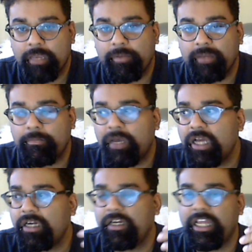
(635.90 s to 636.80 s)
But
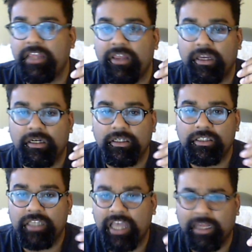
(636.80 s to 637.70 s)
modern day
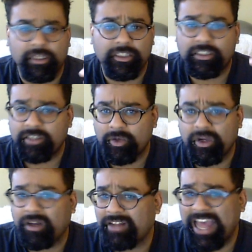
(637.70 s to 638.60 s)
thinkers and the
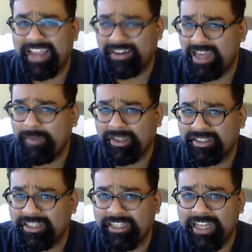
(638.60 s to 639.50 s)
so-called
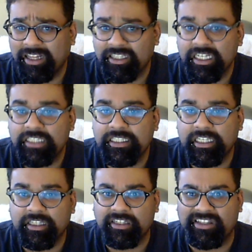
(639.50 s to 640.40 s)
academics and
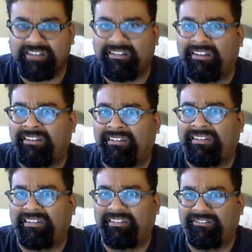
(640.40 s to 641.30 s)
intelligentsia, they're just like,
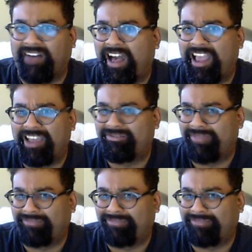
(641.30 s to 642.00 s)
why?